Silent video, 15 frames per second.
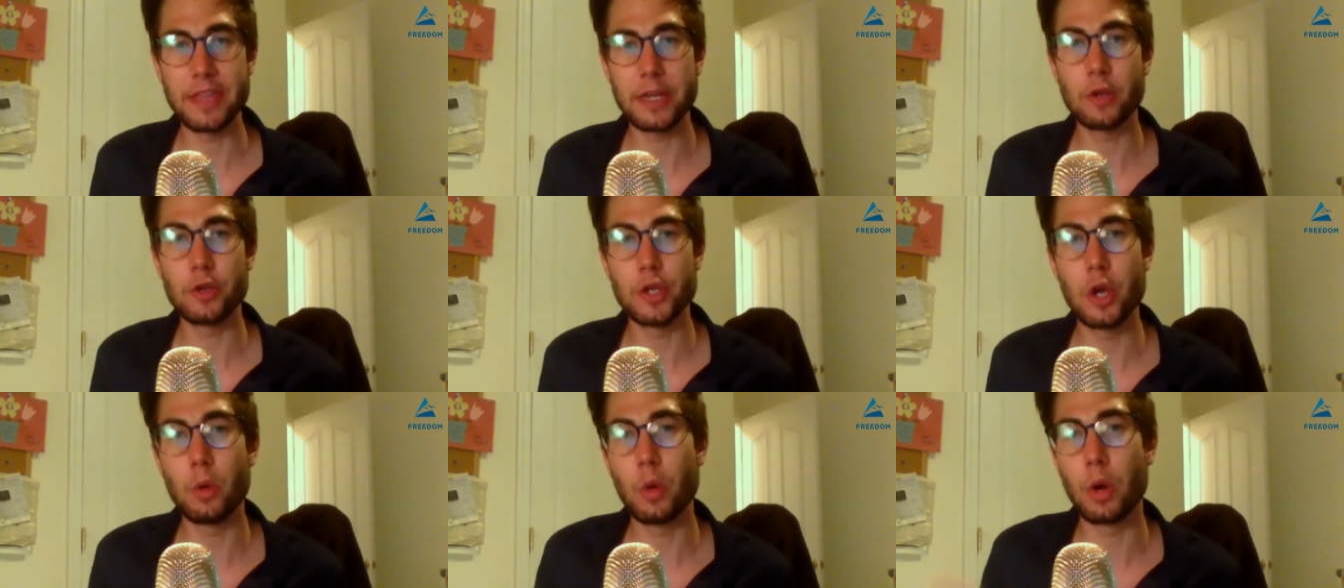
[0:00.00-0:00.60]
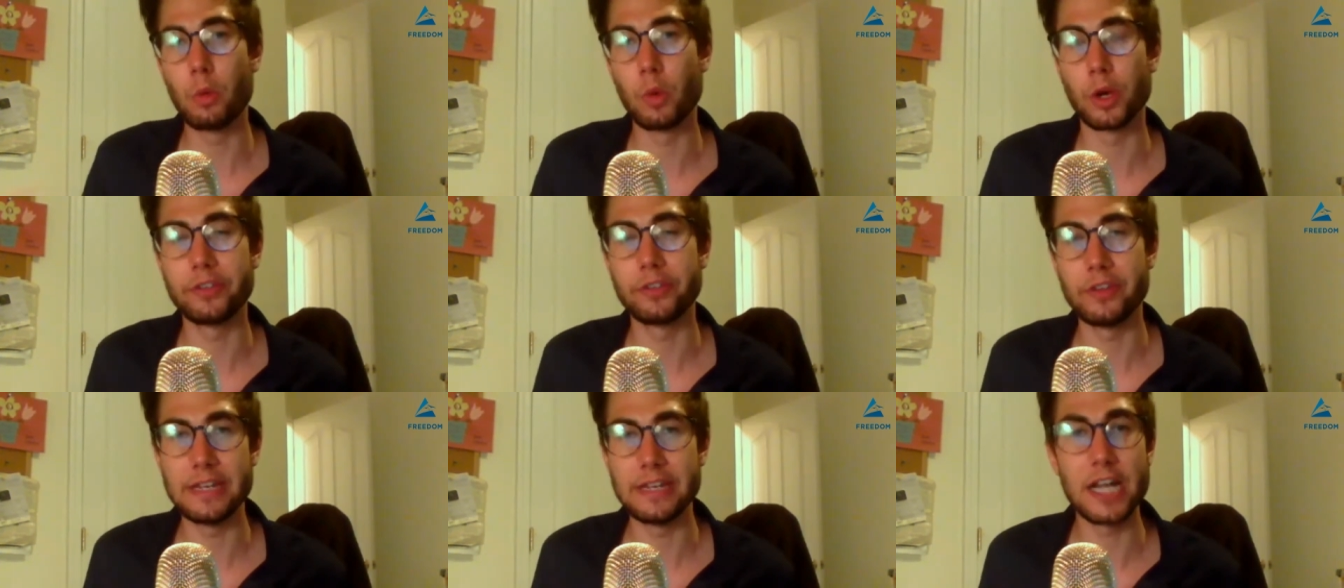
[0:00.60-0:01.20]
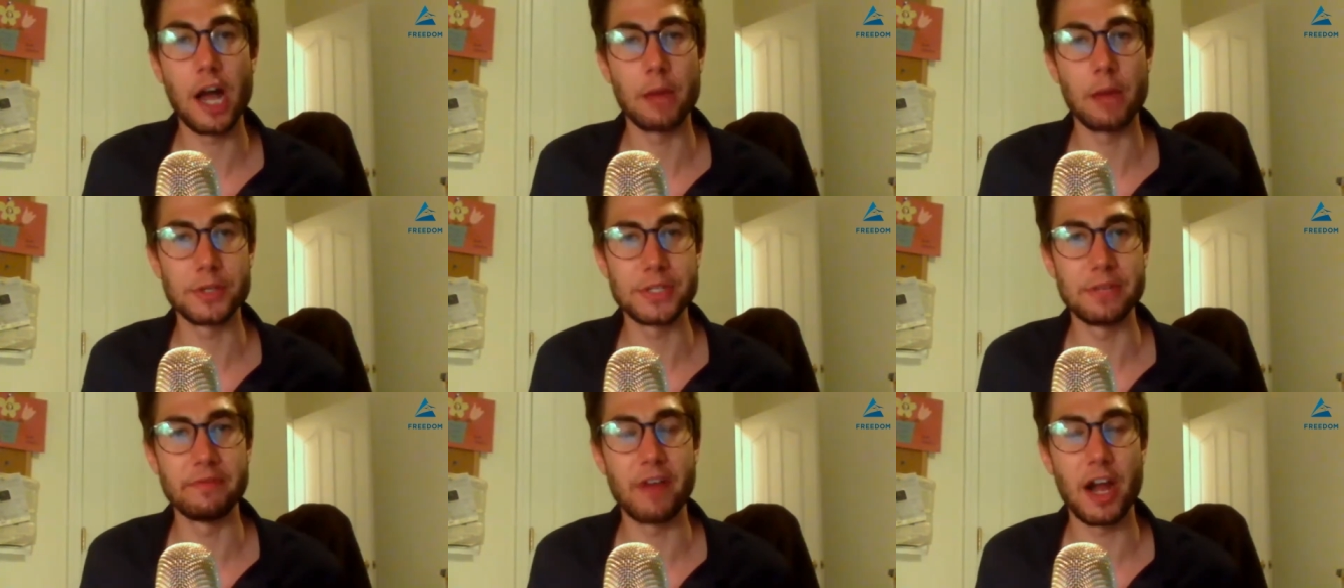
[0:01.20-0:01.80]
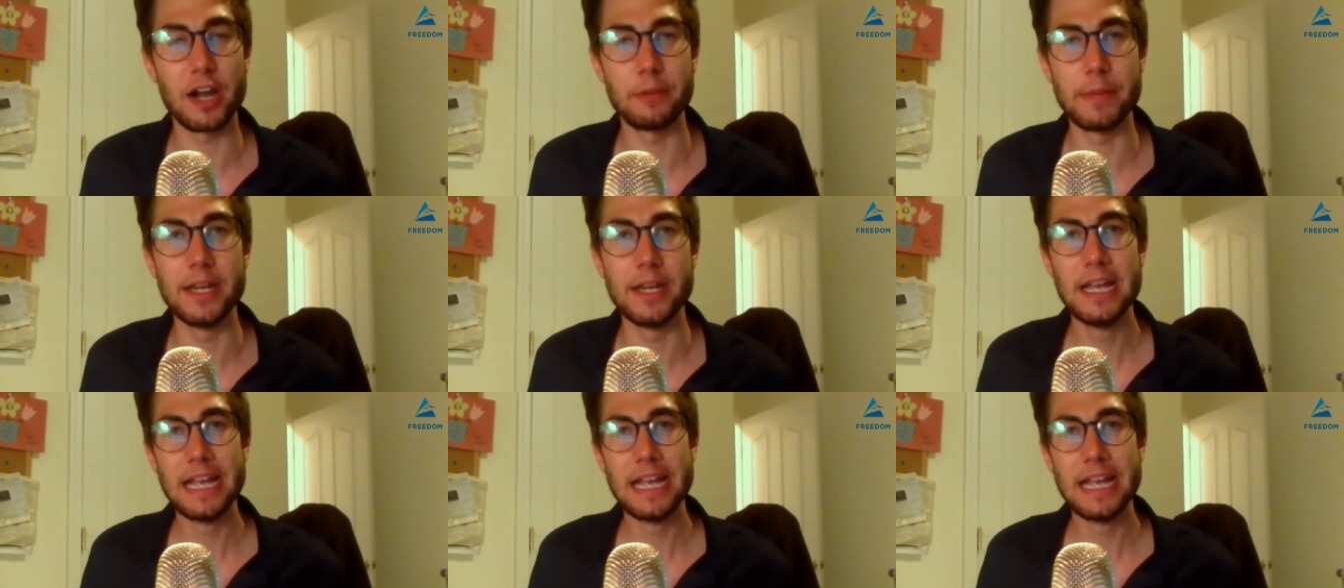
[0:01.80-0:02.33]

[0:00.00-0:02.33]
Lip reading: They don't know what works in an e-commerce environment.